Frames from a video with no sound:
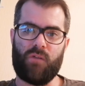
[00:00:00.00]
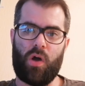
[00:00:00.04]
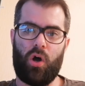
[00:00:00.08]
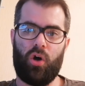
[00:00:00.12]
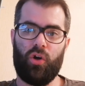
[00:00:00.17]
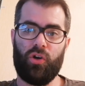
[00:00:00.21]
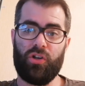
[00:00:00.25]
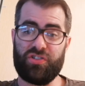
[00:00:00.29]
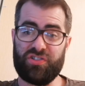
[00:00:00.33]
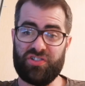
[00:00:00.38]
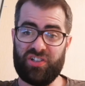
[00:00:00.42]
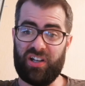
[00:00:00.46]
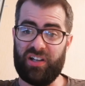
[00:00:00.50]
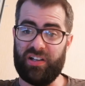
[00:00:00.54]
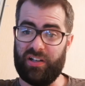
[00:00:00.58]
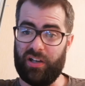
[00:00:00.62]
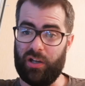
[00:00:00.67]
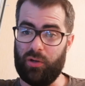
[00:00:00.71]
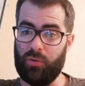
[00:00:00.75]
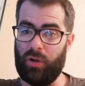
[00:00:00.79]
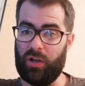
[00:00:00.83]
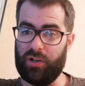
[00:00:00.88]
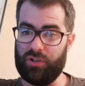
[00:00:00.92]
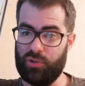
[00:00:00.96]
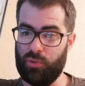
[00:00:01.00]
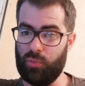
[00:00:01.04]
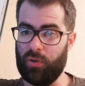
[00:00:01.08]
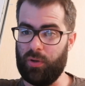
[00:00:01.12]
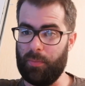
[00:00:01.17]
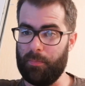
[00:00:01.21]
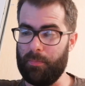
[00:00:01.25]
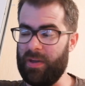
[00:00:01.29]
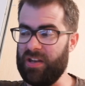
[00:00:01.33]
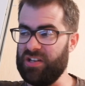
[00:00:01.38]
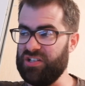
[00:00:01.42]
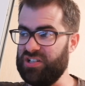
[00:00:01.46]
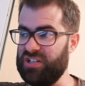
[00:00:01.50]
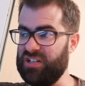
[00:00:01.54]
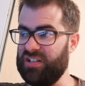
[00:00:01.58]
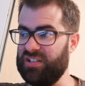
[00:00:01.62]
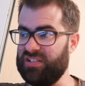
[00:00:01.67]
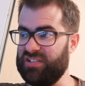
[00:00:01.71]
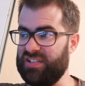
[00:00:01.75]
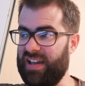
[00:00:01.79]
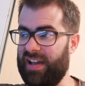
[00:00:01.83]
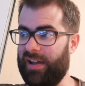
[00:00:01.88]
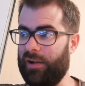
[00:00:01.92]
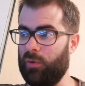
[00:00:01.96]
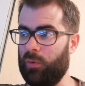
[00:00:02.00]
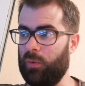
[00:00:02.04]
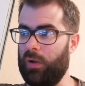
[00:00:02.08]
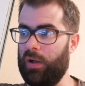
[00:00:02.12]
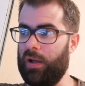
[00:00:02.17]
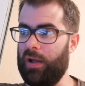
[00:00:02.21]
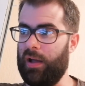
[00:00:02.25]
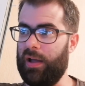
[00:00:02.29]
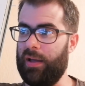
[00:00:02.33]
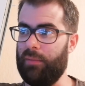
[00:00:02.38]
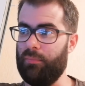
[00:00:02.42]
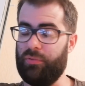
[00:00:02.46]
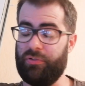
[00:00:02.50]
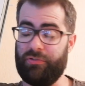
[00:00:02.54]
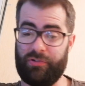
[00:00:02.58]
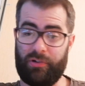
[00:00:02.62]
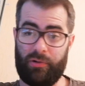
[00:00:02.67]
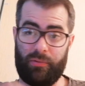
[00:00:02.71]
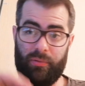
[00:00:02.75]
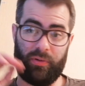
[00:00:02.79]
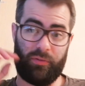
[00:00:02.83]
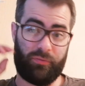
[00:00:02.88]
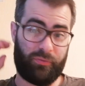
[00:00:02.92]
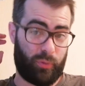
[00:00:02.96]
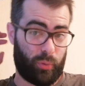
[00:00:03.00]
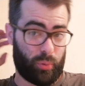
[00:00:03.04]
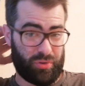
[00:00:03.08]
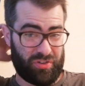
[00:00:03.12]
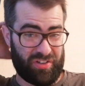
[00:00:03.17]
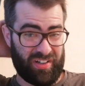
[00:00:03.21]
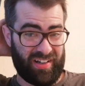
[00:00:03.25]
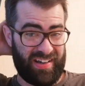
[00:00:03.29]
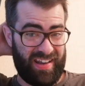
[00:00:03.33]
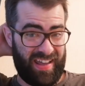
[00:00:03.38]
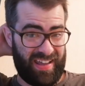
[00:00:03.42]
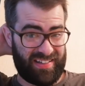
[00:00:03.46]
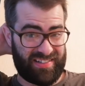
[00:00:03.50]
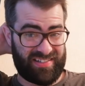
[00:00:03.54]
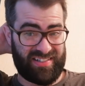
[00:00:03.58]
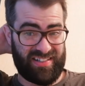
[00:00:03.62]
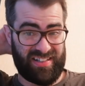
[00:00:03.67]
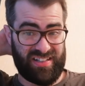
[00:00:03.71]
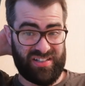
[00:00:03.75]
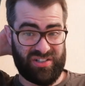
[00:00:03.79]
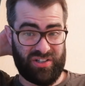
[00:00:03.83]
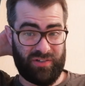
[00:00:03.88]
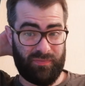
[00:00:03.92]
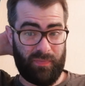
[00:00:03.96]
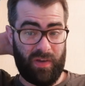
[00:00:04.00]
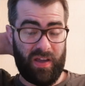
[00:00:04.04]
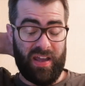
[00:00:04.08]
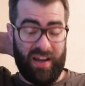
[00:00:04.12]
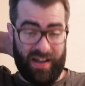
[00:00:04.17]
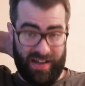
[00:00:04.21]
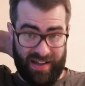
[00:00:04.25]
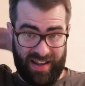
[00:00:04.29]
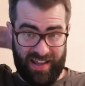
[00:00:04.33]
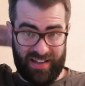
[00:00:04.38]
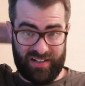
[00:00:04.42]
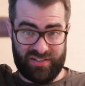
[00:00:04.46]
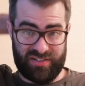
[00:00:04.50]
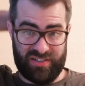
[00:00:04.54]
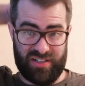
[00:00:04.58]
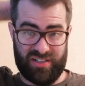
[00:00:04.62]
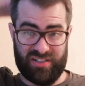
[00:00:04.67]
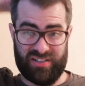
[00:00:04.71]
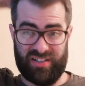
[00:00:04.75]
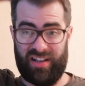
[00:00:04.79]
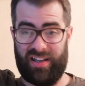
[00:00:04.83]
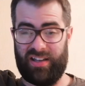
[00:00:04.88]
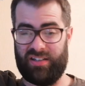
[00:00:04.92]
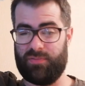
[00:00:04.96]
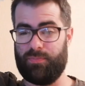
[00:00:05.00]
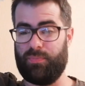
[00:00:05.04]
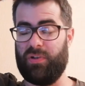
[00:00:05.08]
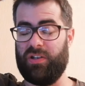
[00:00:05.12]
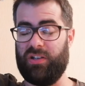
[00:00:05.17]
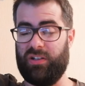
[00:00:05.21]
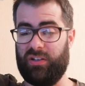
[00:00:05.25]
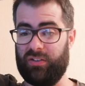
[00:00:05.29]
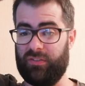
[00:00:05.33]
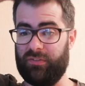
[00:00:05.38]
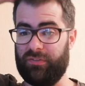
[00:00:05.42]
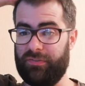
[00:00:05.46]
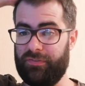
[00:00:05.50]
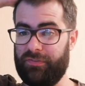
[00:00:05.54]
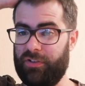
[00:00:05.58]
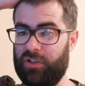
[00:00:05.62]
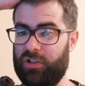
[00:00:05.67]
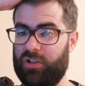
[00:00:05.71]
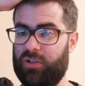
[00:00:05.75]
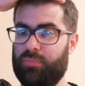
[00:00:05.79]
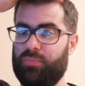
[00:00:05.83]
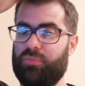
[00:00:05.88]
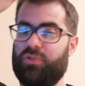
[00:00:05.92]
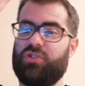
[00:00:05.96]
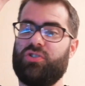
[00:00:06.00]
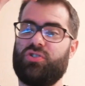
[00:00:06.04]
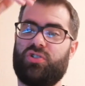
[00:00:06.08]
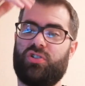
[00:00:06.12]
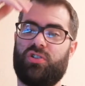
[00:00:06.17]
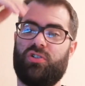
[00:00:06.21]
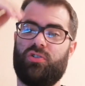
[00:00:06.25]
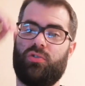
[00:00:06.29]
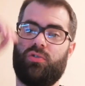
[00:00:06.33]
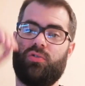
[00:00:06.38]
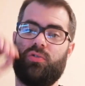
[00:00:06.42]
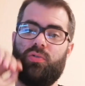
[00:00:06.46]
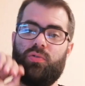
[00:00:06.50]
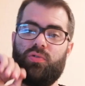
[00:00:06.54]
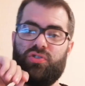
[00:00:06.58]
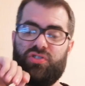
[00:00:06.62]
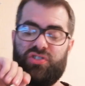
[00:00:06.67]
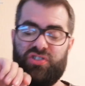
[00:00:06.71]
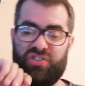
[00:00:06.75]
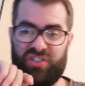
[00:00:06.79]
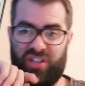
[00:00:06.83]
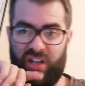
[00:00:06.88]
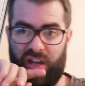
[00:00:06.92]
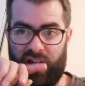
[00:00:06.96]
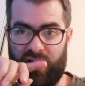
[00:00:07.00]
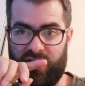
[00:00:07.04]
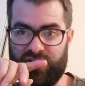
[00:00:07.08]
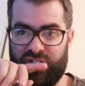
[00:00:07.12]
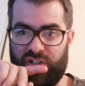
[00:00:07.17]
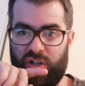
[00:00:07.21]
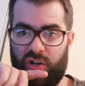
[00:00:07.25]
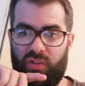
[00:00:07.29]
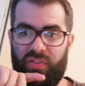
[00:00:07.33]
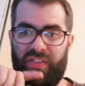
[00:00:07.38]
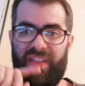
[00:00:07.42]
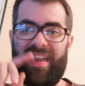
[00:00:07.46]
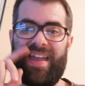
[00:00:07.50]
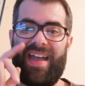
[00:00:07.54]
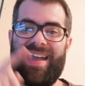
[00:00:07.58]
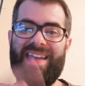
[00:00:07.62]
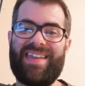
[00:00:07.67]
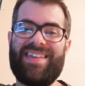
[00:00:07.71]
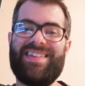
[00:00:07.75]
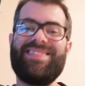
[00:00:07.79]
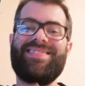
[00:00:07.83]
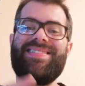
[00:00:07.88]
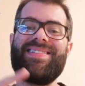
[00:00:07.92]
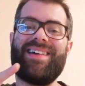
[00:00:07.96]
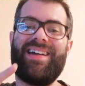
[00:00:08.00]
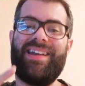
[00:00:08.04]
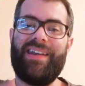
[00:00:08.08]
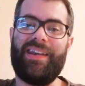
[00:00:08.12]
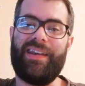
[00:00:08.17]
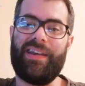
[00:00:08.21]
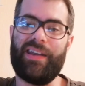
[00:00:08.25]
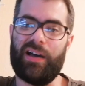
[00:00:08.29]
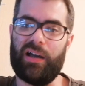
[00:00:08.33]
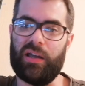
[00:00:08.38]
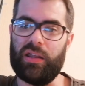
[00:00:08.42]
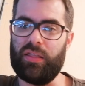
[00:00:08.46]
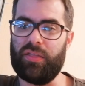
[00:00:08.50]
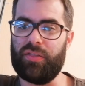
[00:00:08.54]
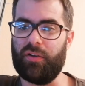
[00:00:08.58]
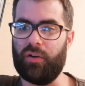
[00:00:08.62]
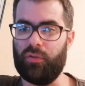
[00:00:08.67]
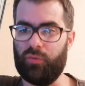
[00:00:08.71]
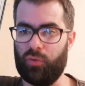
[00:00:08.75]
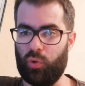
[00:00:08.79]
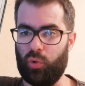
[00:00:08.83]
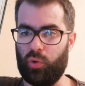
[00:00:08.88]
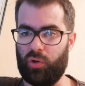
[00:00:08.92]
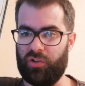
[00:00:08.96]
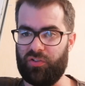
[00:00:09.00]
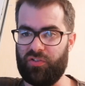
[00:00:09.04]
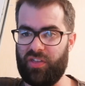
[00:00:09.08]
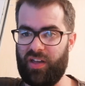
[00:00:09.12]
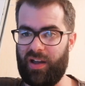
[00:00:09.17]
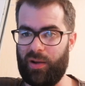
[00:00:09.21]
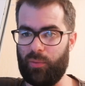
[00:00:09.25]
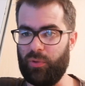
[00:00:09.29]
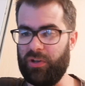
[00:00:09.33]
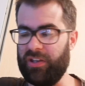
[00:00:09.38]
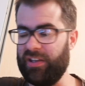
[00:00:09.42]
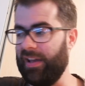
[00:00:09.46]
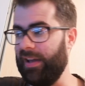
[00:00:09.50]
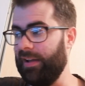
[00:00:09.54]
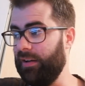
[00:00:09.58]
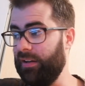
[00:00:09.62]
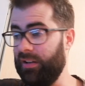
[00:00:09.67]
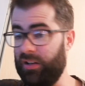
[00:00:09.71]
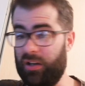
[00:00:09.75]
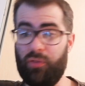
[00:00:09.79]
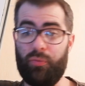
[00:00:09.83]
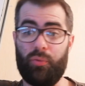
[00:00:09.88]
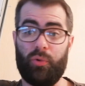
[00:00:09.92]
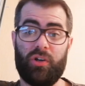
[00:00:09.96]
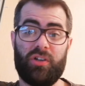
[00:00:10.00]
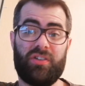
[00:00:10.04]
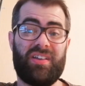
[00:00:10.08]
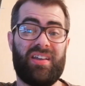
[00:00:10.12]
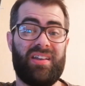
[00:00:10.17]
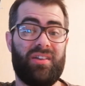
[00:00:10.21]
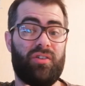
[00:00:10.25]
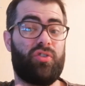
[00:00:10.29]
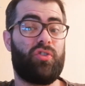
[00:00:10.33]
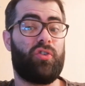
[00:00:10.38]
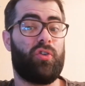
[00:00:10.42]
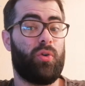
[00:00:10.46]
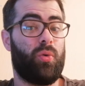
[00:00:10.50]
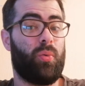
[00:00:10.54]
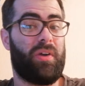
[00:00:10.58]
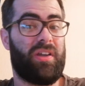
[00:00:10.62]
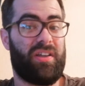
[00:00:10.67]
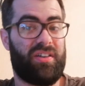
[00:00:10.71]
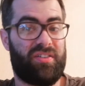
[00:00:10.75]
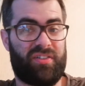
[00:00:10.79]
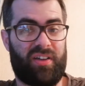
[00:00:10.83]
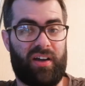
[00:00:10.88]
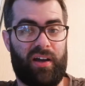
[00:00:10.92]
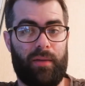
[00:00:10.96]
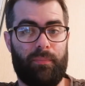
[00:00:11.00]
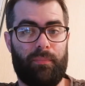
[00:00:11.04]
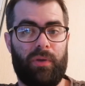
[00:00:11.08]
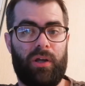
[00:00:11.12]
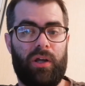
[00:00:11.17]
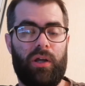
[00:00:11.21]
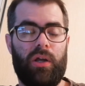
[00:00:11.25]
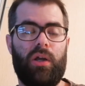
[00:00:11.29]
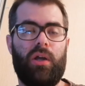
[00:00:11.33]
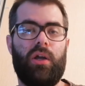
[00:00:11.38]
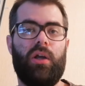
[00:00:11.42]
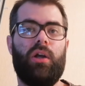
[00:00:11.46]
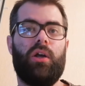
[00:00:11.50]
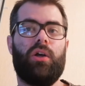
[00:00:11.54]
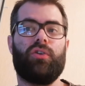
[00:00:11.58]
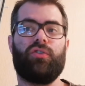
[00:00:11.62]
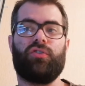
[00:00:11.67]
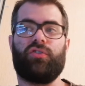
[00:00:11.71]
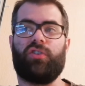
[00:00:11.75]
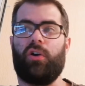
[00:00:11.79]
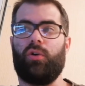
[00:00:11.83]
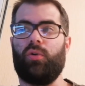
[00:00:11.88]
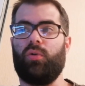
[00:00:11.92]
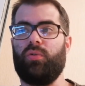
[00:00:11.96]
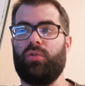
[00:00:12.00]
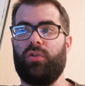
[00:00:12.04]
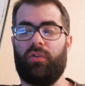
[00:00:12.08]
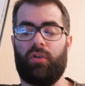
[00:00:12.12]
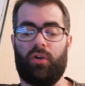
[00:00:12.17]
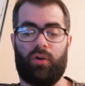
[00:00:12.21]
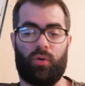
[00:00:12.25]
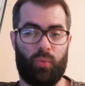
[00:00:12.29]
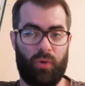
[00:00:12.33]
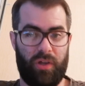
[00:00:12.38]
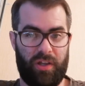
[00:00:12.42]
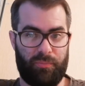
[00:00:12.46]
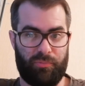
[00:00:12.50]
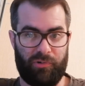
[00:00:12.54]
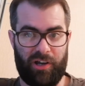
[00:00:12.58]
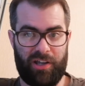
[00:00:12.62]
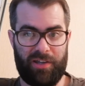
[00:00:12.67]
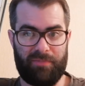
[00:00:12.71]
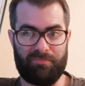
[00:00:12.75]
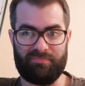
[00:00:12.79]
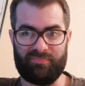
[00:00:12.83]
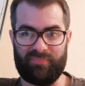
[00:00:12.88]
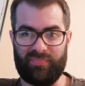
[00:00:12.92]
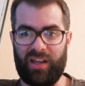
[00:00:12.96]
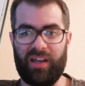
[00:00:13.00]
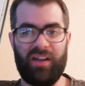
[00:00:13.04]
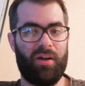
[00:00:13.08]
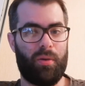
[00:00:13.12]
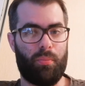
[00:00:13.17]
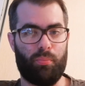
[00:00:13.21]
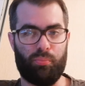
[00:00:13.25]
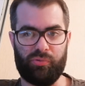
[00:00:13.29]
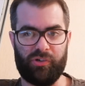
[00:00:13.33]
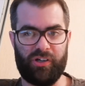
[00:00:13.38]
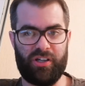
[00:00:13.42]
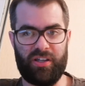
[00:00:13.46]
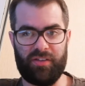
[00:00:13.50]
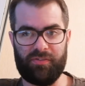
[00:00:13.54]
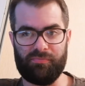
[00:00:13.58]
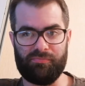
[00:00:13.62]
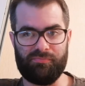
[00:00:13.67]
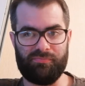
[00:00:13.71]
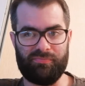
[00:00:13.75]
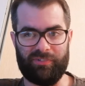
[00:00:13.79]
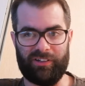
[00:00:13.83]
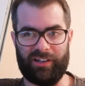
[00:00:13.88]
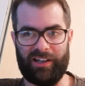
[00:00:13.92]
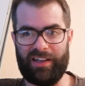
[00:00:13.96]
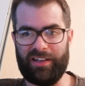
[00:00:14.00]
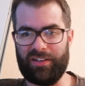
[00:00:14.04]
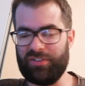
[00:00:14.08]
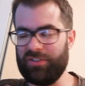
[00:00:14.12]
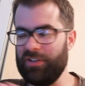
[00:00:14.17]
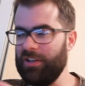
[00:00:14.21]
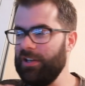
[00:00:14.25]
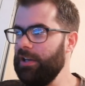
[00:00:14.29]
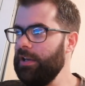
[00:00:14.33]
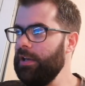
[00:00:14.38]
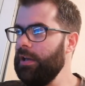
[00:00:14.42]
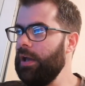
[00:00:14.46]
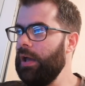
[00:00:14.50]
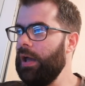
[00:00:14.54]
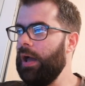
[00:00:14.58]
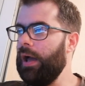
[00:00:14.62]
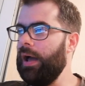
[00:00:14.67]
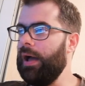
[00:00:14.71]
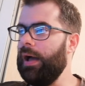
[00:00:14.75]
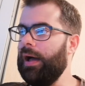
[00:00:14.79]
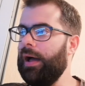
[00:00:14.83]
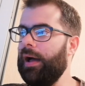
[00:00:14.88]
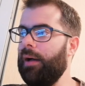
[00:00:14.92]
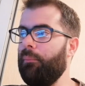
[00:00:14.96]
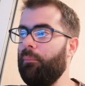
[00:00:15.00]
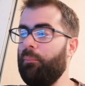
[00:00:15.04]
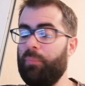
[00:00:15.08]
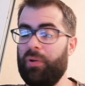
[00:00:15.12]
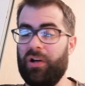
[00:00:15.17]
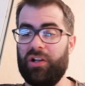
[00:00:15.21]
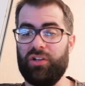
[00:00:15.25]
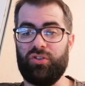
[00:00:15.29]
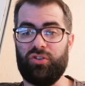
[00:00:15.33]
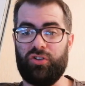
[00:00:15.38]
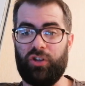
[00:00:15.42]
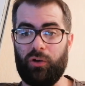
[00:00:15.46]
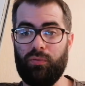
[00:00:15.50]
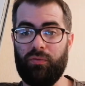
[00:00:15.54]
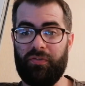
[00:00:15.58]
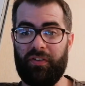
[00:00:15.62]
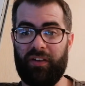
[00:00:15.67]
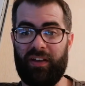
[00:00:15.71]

On a side note, I do want to mention this now. Throwing forward to next season has been confirmed to start on the 8th and 9th of August, that weekend. In other words, in 2 weeks' time. So you've got a week break, breathe, relax, but don't